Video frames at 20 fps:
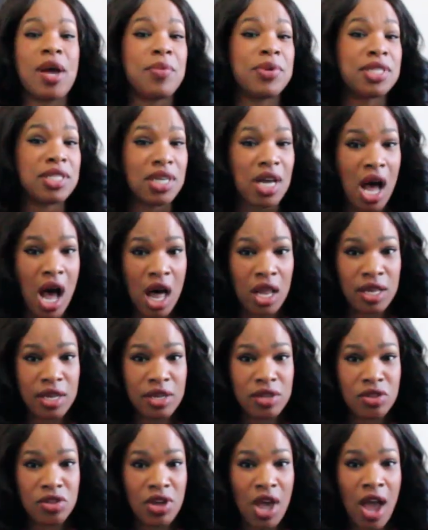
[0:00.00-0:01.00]
I was in
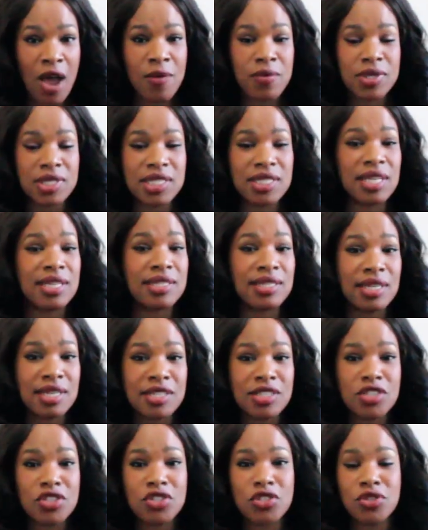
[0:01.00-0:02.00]
college, I was
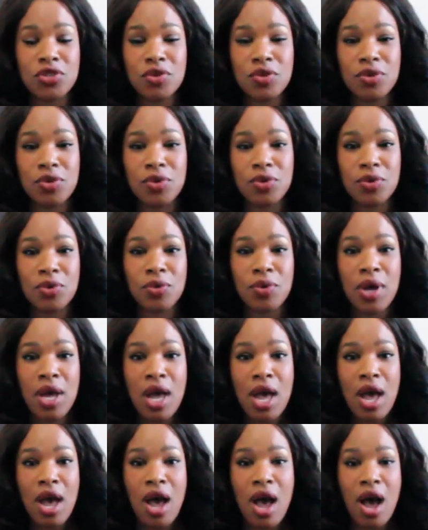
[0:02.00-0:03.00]
sentenced to
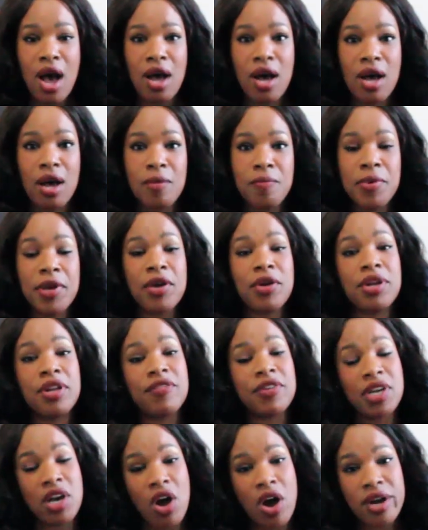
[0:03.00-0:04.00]
a
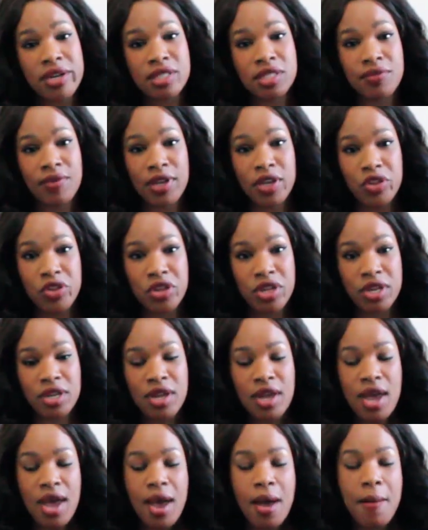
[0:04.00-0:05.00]
period of incarceration.
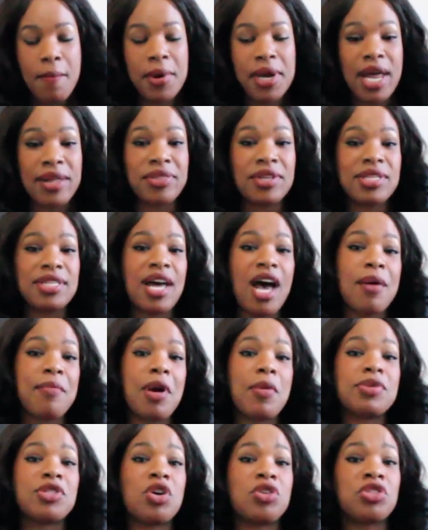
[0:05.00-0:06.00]
But at the time,
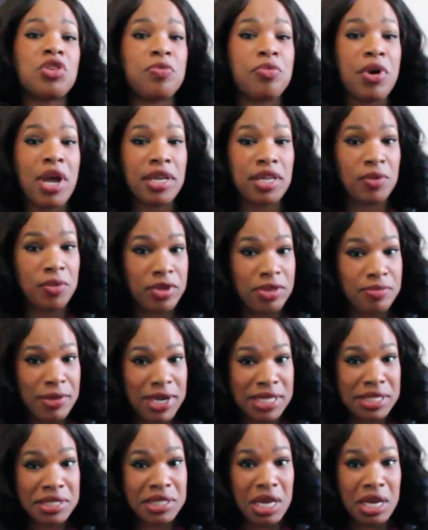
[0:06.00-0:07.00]
I was also pregnant with
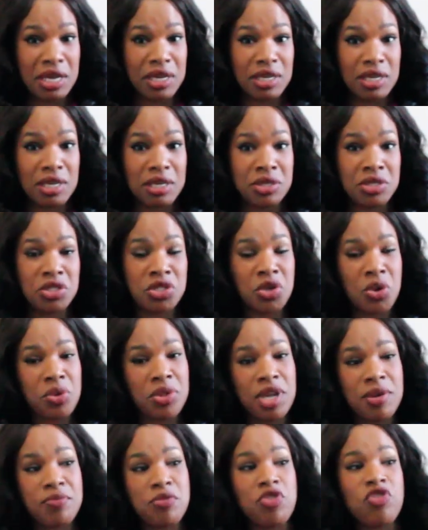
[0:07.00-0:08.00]
my son. So
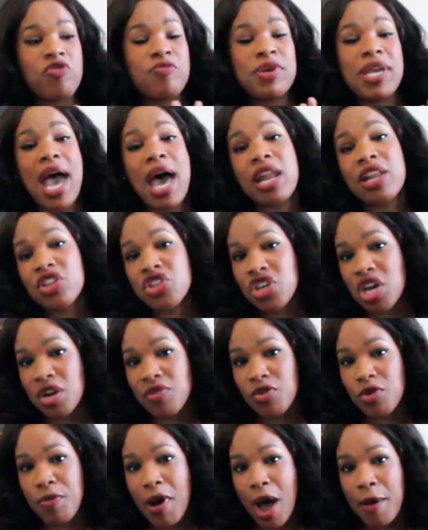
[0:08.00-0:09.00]
they moved me out of
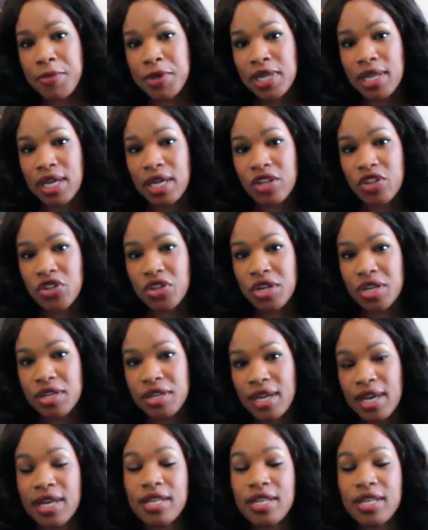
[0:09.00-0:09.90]
general population